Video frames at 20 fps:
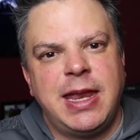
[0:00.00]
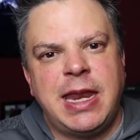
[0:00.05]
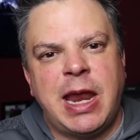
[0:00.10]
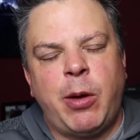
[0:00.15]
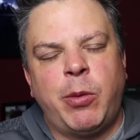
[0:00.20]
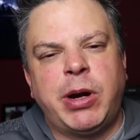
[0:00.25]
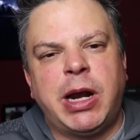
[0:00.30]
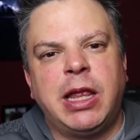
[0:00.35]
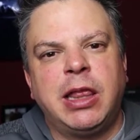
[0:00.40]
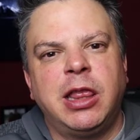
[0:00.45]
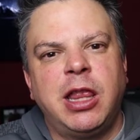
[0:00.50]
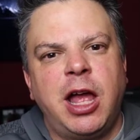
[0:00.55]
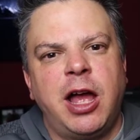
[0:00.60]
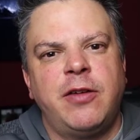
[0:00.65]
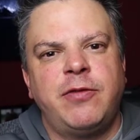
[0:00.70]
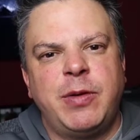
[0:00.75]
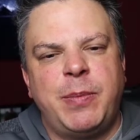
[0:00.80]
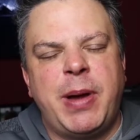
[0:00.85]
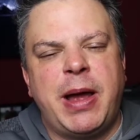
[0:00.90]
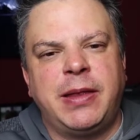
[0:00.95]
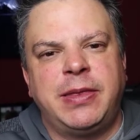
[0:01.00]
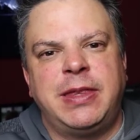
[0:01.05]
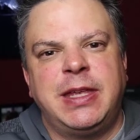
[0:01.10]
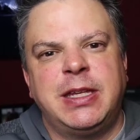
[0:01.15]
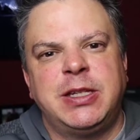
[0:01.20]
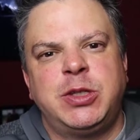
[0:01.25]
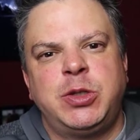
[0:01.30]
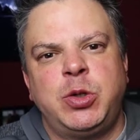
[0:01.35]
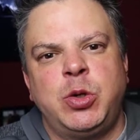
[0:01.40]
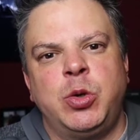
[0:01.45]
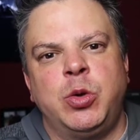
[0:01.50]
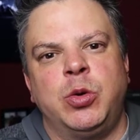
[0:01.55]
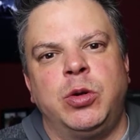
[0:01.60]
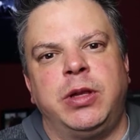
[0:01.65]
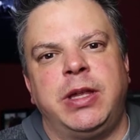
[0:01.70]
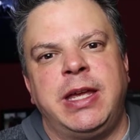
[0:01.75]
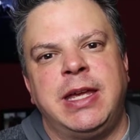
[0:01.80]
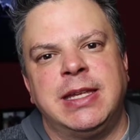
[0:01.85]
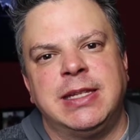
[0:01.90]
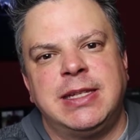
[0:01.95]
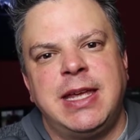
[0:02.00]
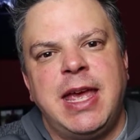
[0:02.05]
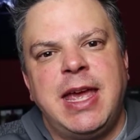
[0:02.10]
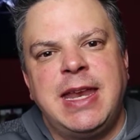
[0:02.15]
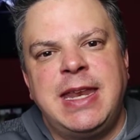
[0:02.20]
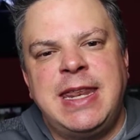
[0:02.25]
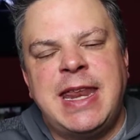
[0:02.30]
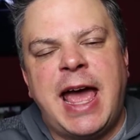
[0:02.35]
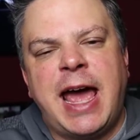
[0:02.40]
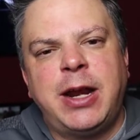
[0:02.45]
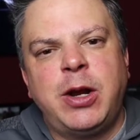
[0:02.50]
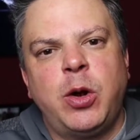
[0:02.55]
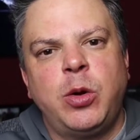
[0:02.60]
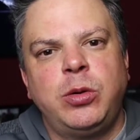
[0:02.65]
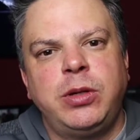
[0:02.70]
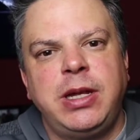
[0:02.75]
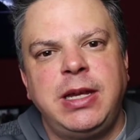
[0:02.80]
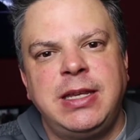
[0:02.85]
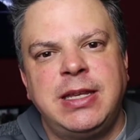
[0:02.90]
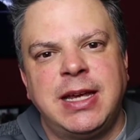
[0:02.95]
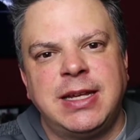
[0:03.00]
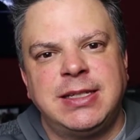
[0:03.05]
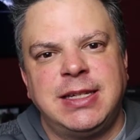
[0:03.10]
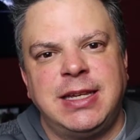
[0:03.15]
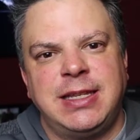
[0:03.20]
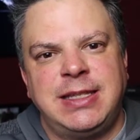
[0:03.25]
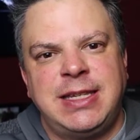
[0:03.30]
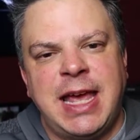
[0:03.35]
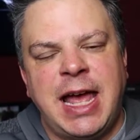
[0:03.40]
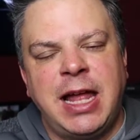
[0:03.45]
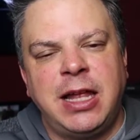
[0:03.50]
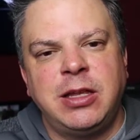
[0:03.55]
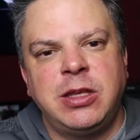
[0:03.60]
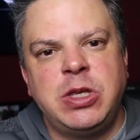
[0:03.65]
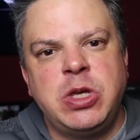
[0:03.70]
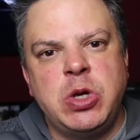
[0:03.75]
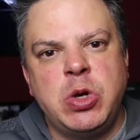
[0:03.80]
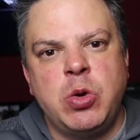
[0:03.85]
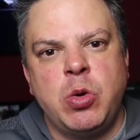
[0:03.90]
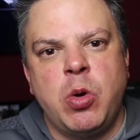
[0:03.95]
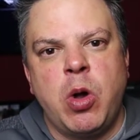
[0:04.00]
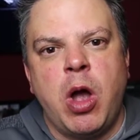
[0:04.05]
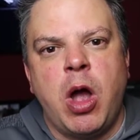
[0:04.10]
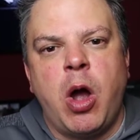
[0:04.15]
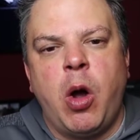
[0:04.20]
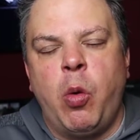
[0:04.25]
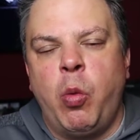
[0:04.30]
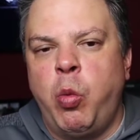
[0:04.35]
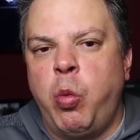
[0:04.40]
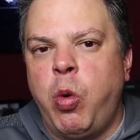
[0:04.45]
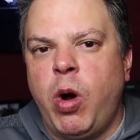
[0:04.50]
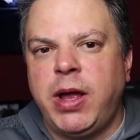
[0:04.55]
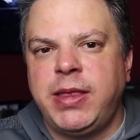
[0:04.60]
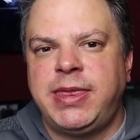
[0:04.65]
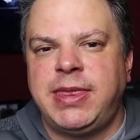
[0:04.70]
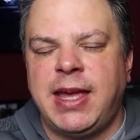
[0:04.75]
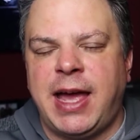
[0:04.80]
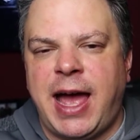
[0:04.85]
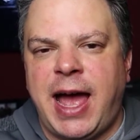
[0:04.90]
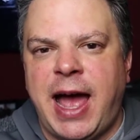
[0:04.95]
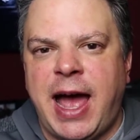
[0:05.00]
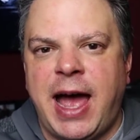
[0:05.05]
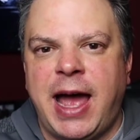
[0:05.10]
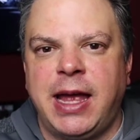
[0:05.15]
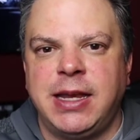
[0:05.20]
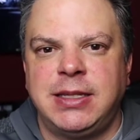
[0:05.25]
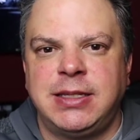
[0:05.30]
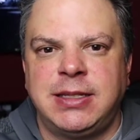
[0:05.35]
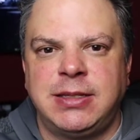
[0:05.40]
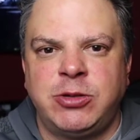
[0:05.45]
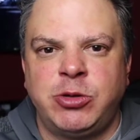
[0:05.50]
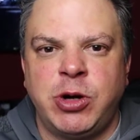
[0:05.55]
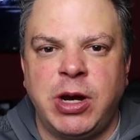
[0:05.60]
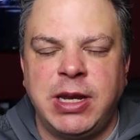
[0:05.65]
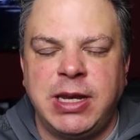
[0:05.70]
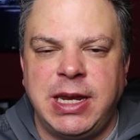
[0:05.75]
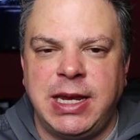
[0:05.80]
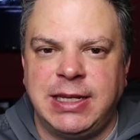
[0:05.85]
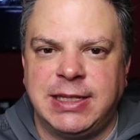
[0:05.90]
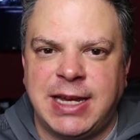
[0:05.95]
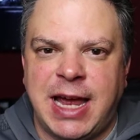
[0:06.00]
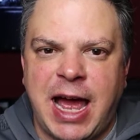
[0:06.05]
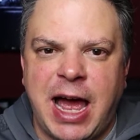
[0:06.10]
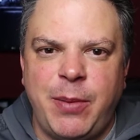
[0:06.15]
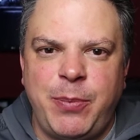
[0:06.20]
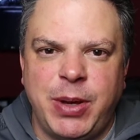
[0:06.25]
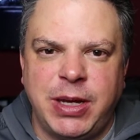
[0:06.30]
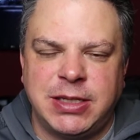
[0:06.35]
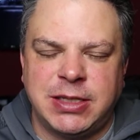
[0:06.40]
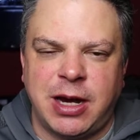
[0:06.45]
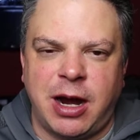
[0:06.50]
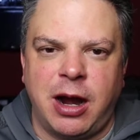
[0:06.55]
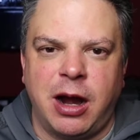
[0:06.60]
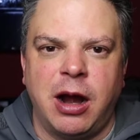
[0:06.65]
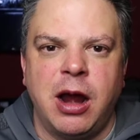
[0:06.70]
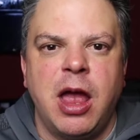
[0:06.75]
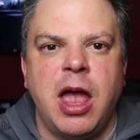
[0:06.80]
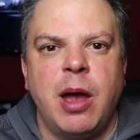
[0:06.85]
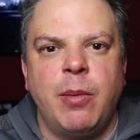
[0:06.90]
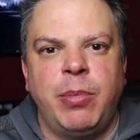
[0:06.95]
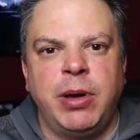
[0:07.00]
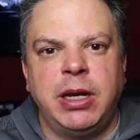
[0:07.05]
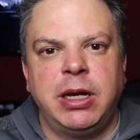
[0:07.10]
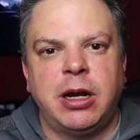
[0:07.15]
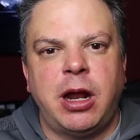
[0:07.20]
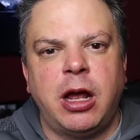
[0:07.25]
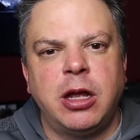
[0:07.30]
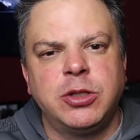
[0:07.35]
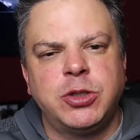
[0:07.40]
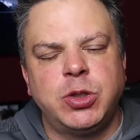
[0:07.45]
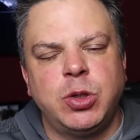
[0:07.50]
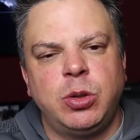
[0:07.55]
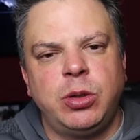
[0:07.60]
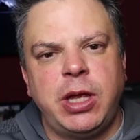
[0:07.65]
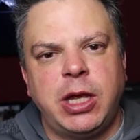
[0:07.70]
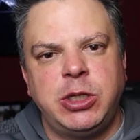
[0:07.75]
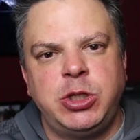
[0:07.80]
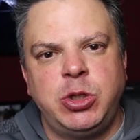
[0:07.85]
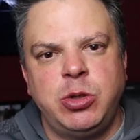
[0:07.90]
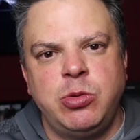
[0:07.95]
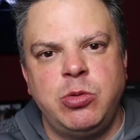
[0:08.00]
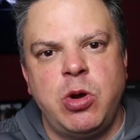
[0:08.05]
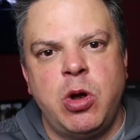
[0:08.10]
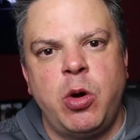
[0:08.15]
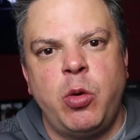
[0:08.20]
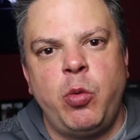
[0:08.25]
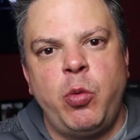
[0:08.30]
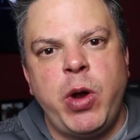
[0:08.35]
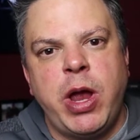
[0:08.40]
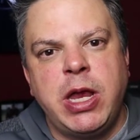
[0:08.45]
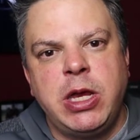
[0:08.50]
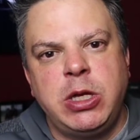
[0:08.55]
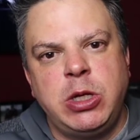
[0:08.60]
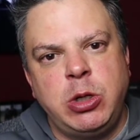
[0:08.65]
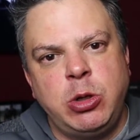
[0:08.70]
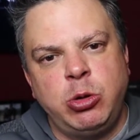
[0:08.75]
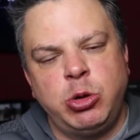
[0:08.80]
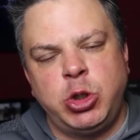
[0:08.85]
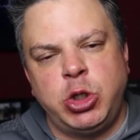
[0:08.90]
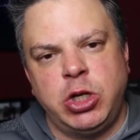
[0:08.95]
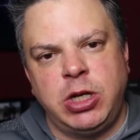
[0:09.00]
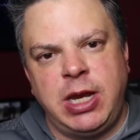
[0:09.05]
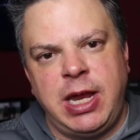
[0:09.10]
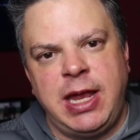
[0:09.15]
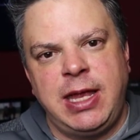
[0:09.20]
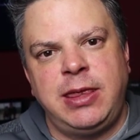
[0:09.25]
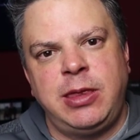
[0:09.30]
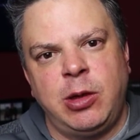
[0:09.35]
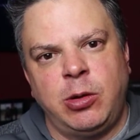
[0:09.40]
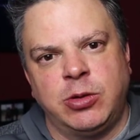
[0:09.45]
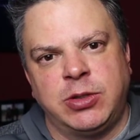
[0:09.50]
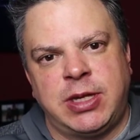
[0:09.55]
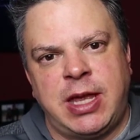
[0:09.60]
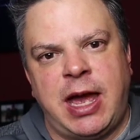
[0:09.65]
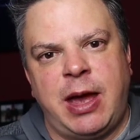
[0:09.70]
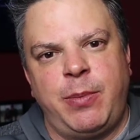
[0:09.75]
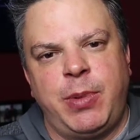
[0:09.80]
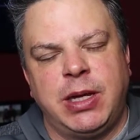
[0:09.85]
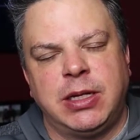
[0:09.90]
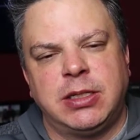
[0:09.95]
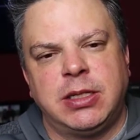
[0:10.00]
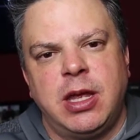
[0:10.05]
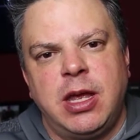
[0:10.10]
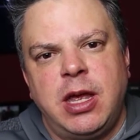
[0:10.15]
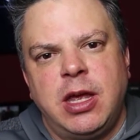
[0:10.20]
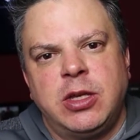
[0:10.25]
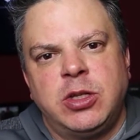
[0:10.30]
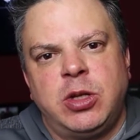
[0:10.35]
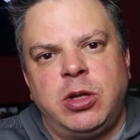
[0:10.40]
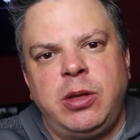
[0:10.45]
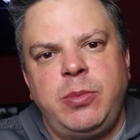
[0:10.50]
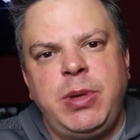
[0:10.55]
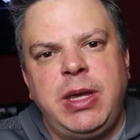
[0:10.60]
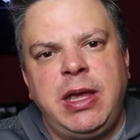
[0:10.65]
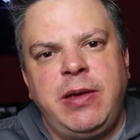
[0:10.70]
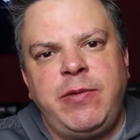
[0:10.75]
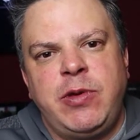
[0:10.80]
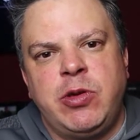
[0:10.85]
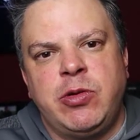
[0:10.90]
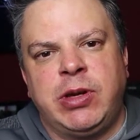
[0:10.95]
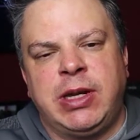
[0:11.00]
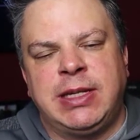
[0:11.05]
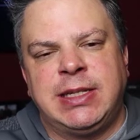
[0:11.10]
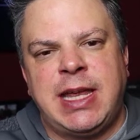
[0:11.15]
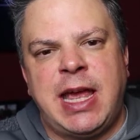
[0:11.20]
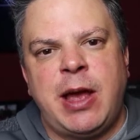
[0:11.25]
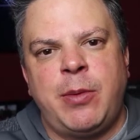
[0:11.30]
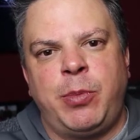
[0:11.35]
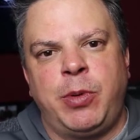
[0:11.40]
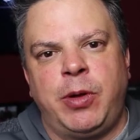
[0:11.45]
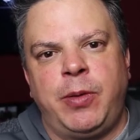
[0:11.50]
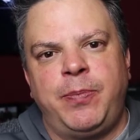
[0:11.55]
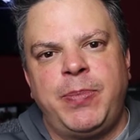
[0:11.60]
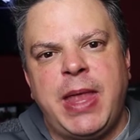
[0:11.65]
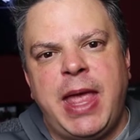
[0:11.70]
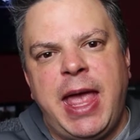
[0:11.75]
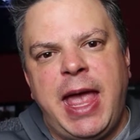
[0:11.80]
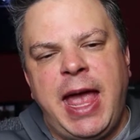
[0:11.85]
Now, what I love about this tool is not only does it tell you what the hot trending topics are, but it also lets you know when you should hit those topics. So let me give you an example.